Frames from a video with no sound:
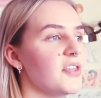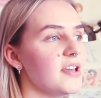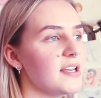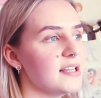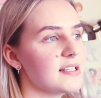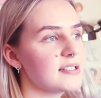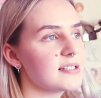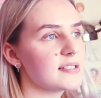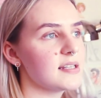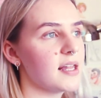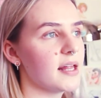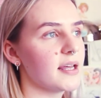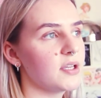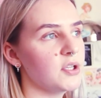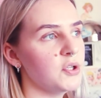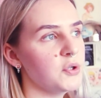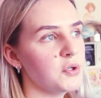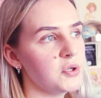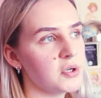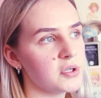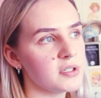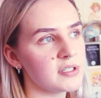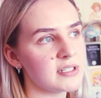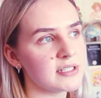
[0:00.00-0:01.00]
thing is, like,
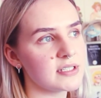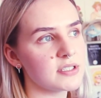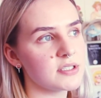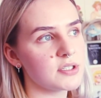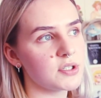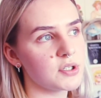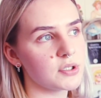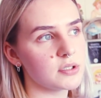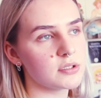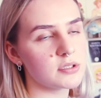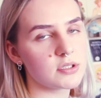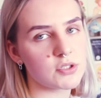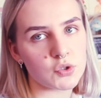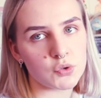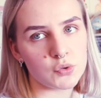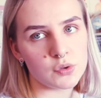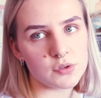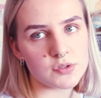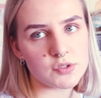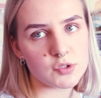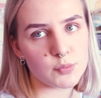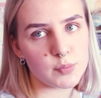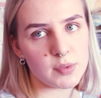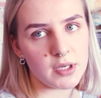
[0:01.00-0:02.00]
you don't need good
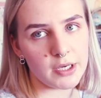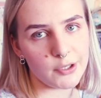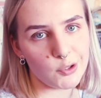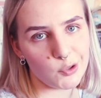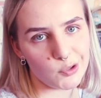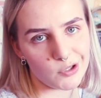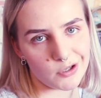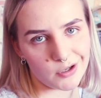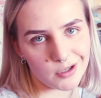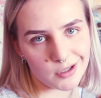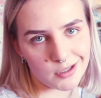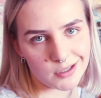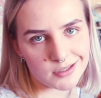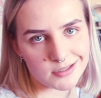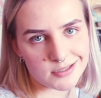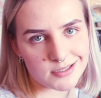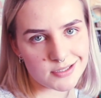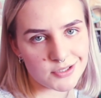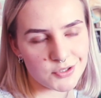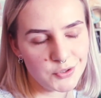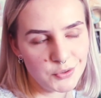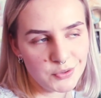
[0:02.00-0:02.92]
tools to be a good artist.